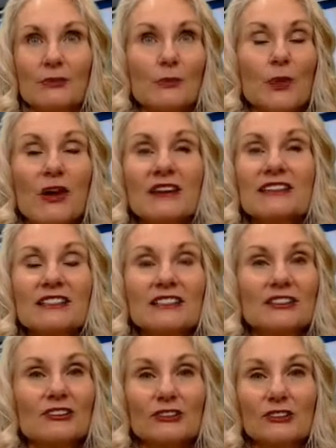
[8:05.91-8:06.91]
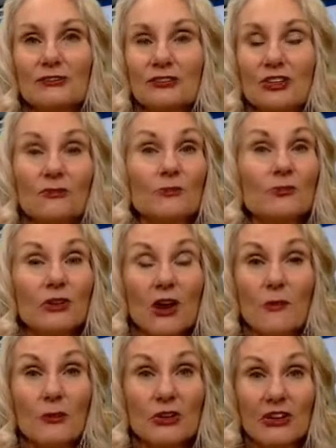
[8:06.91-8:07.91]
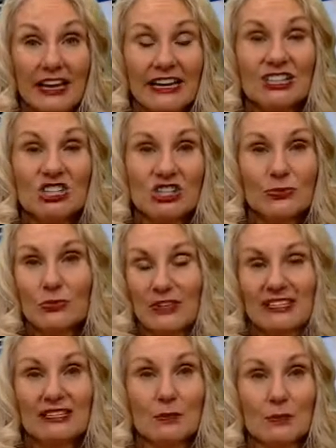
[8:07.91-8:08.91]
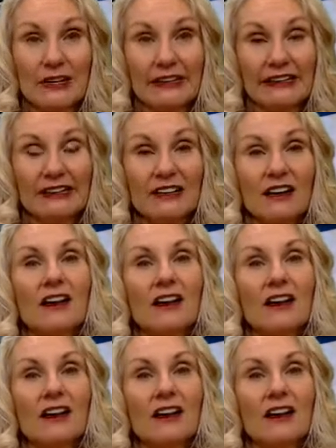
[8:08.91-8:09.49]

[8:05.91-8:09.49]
positive com communication with somebody.